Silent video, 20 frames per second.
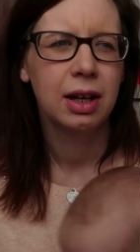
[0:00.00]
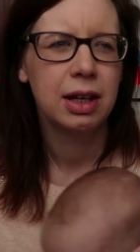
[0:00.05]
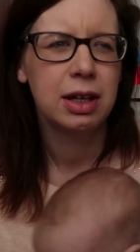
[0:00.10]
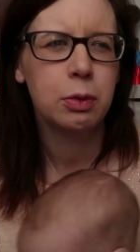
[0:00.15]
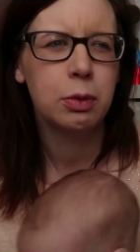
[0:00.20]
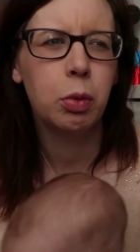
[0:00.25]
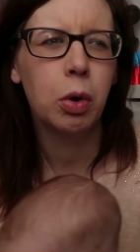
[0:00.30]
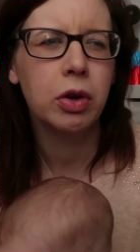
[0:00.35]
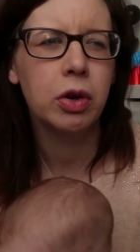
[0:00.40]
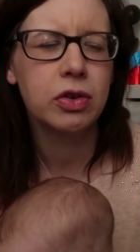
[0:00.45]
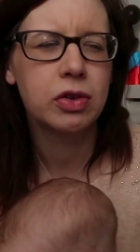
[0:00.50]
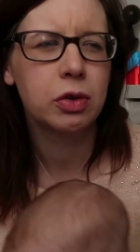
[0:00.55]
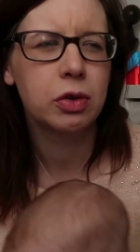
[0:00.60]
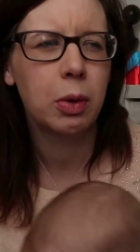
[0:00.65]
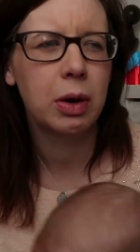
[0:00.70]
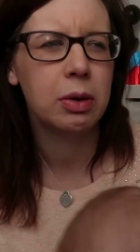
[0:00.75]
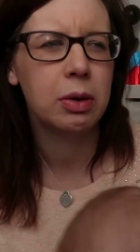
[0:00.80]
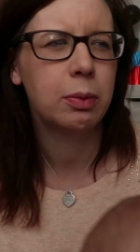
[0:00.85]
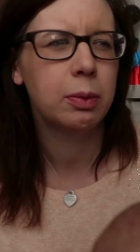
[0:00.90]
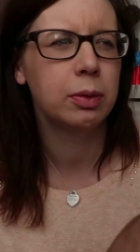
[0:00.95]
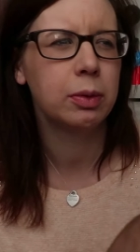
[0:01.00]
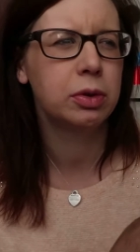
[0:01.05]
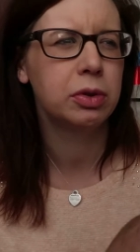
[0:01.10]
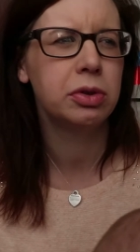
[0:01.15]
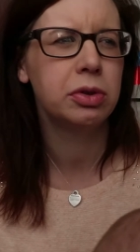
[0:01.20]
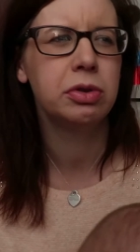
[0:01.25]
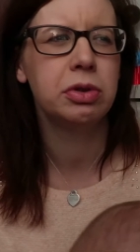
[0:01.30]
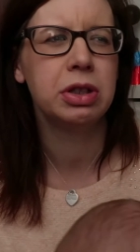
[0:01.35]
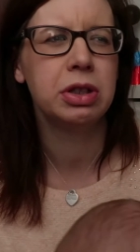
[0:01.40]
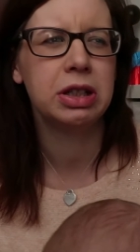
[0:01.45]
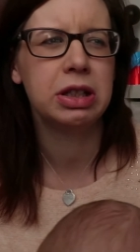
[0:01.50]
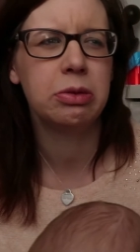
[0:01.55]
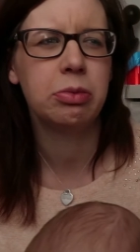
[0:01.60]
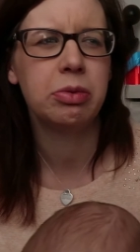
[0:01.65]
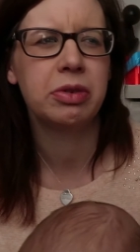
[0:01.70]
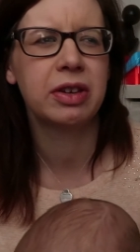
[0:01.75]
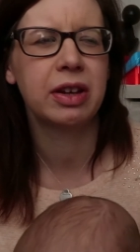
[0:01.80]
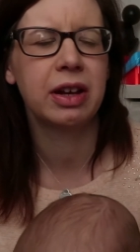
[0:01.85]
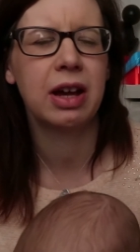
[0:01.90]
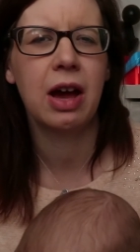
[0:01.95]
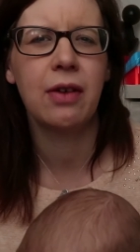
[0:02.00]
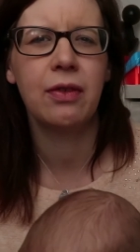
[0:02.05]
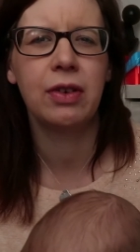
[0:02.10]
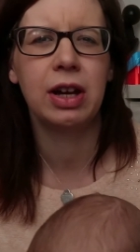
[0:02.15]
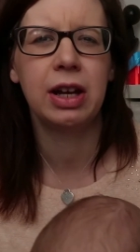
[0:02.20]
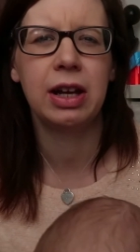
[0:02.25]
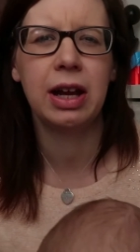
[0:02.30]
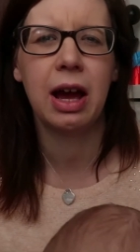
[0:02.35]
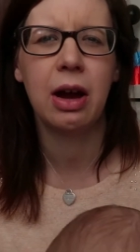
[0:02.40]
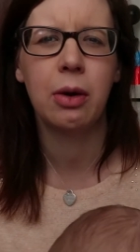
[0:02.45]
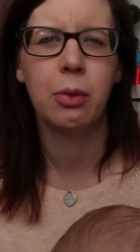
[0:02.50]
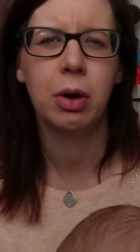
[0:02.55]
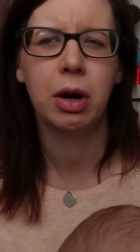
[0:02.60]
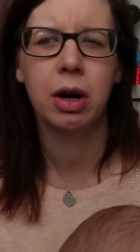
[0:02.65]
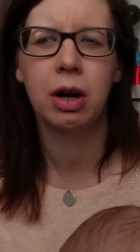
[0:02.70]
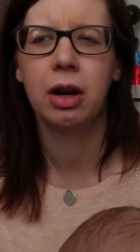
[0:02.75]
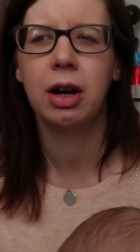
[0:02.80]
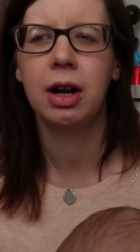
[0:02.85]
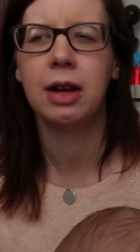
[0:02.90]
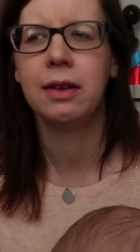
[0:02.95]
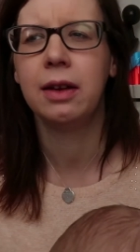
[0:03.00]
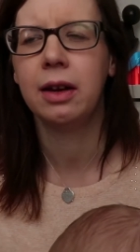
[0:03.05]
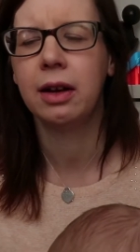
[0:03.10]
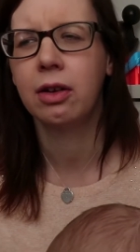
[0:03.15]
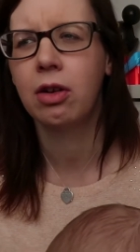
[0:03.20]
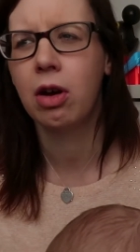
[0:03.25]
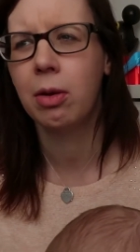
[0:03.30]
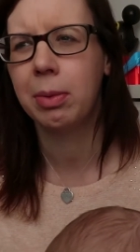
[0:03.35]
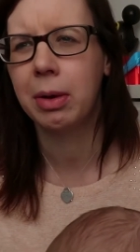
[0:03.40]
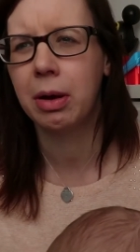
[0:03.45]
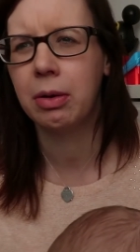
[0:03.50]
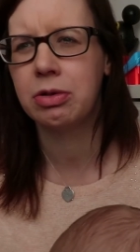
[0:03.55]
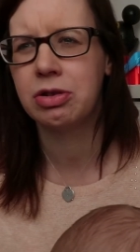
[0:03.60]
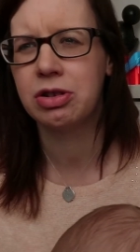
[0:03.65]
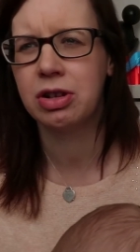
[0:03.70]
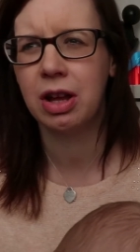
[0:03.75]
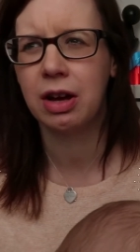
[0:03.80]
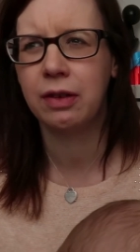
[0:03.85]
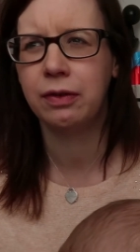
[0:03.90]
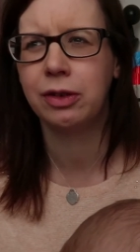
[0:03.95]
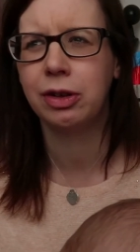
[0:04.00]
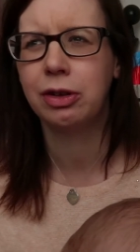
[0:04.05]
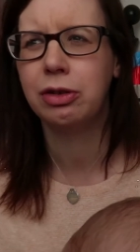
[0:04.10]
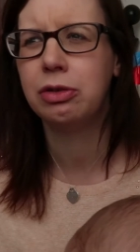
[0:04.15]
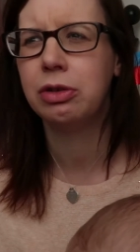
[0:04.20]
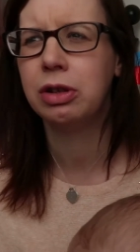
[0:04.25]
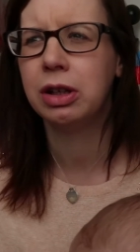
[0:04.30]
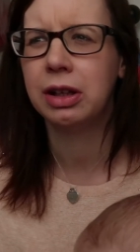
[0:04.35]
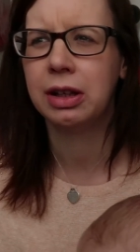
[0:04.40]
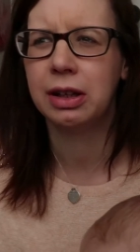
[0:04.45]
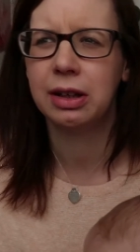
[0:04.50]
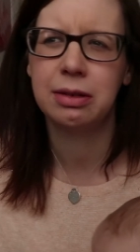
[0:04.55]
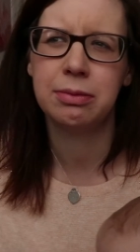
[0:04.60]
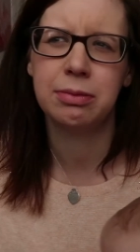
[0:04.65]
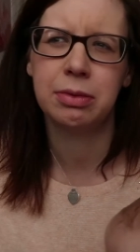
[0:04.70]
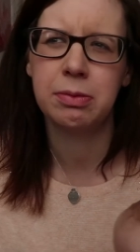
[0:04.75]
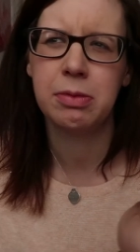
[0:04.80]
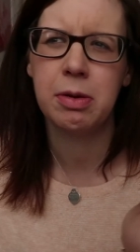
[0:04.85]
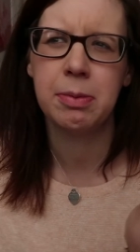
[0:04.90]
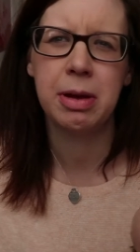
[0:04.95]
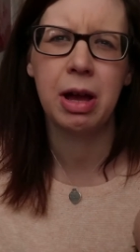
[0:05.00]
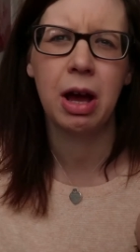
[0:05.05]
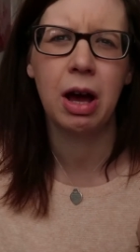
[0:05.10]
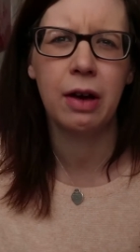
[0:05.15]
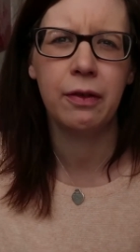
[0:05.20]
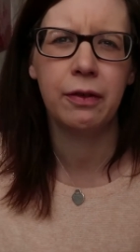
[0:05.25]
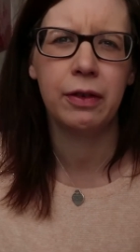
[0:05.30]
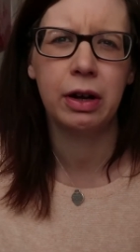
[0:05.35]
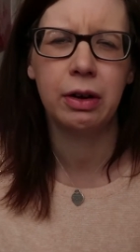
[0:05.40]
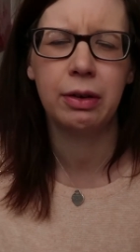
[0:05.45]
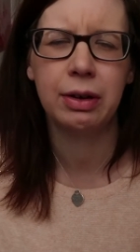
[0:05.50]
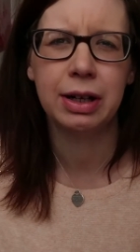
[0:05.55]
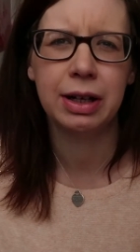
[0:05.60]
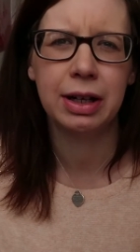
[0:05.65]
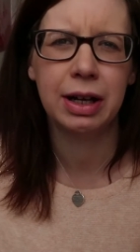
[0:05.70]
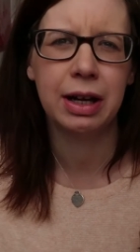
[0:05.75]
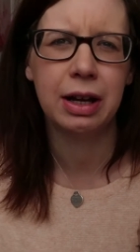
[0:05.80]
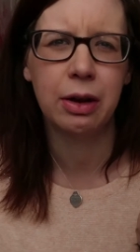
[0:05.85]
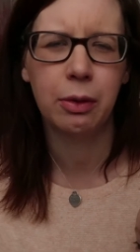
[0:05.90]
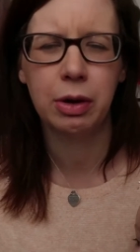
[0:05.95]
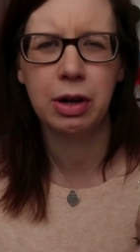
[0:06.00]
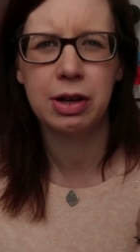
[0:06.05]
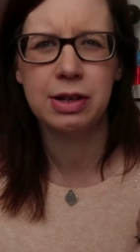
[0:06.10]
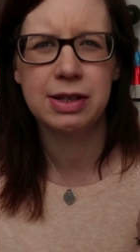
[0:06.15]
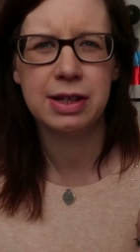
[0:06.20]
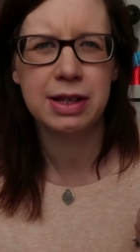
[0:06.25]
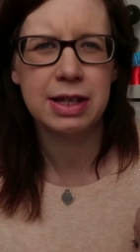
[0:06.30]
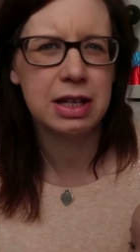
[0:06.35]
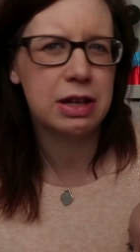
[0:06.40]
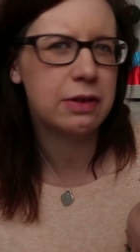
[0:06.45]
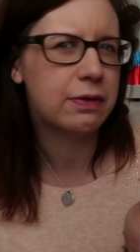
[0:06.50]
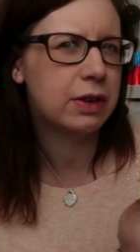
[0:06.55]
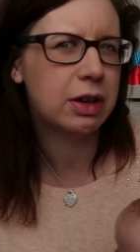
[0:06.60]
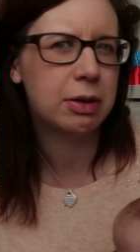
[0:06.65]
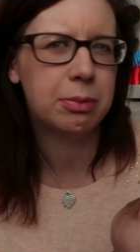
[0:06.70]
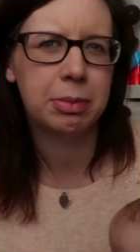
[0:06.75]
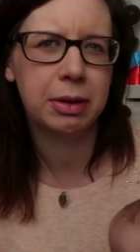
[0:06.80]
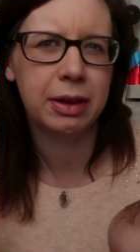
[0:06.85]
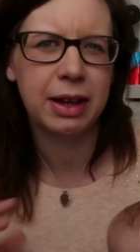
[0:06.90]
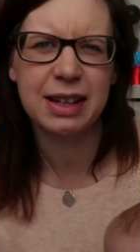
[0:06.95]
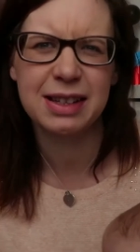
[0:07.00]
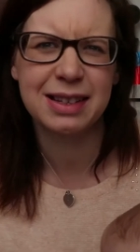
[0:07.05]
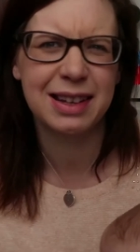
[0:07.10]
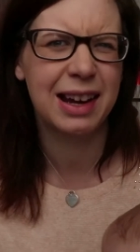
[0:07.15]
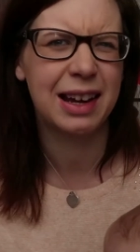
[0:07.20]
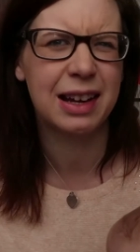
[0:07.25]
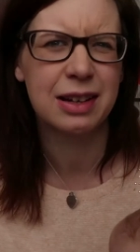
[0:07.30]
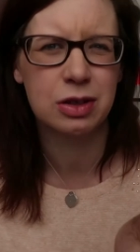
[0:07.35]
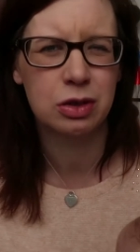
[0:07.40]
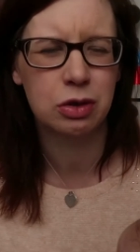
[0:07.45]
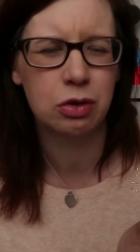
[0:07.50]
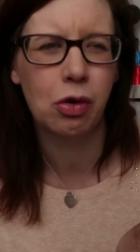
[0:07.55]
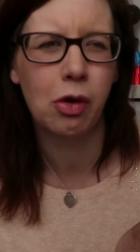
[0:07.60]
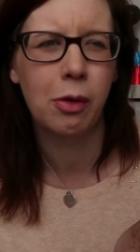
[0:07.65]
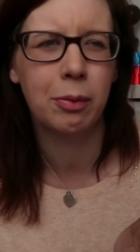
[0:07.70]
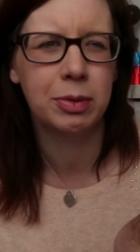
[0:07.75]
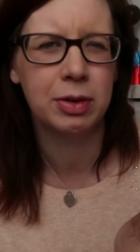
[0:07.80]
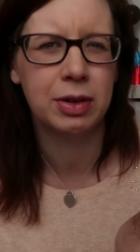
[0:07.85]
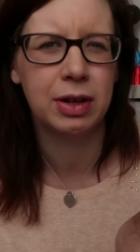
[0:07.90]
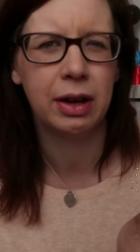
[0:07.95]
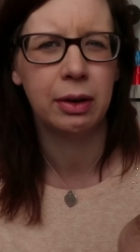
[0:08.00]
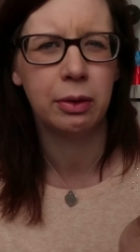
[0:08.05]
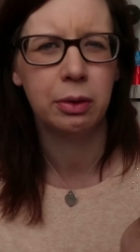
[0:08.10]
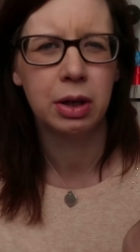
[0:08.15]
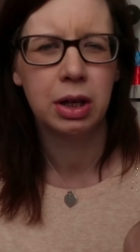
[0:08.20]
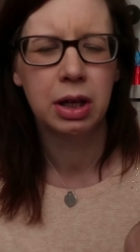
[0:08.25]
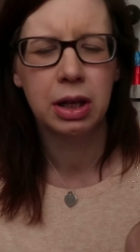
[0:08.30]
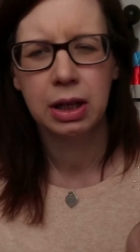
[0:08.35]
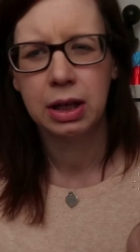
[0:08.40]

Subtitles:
He was quite good. He was like having an hour and then a couple hours in the afternoon and then maybe half an hour into the evening, but that's kind of stopped now.